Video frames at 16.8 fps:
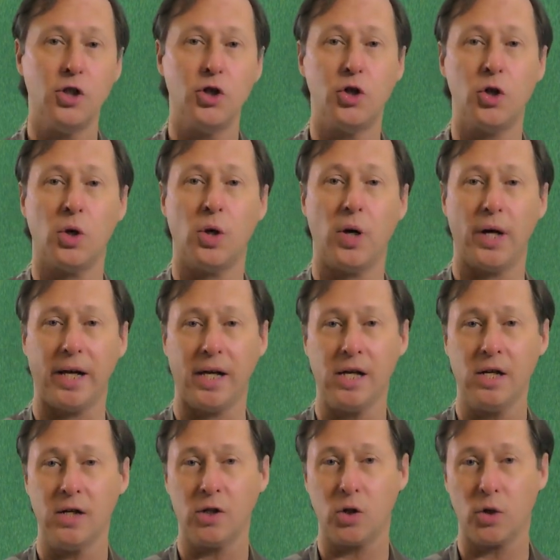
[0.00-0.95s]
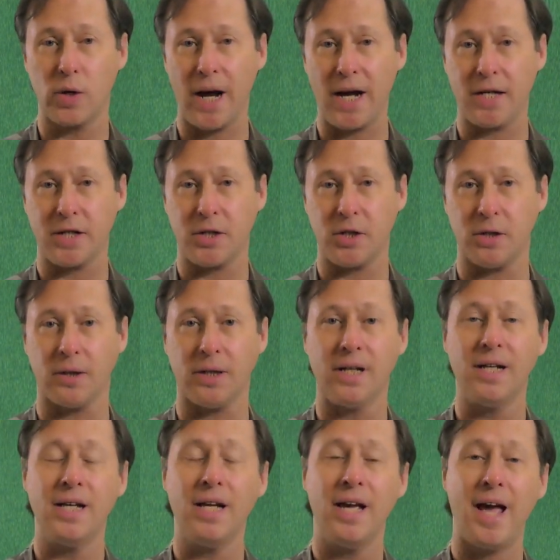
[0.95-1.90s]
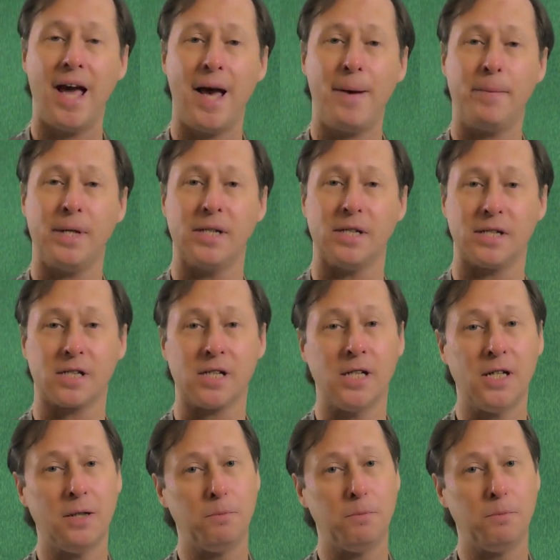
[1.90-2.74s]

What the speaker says: joy, gratitude, happiness,